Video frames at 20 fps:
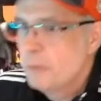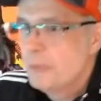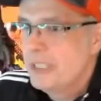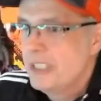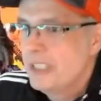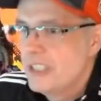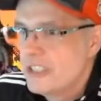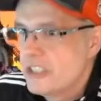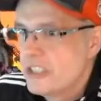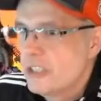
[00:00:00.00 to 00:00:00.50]

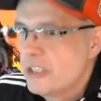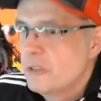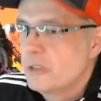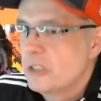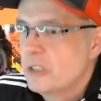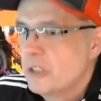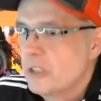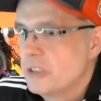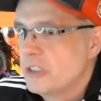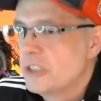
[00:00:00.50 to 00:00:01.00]
me to choke
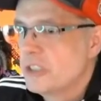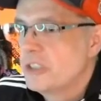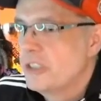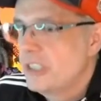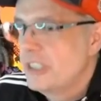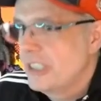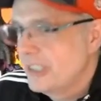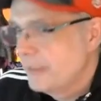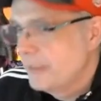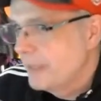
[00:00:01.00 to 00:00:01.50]
on
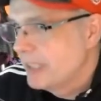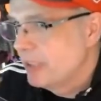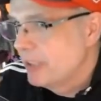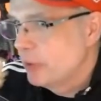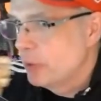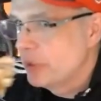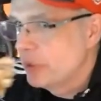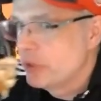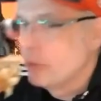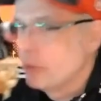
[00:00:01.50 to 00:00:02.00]
string, I know
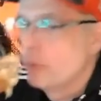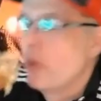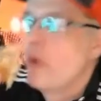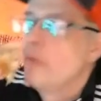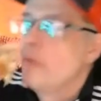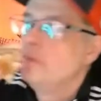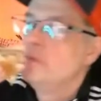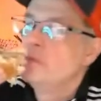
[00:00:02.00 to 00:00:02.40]
what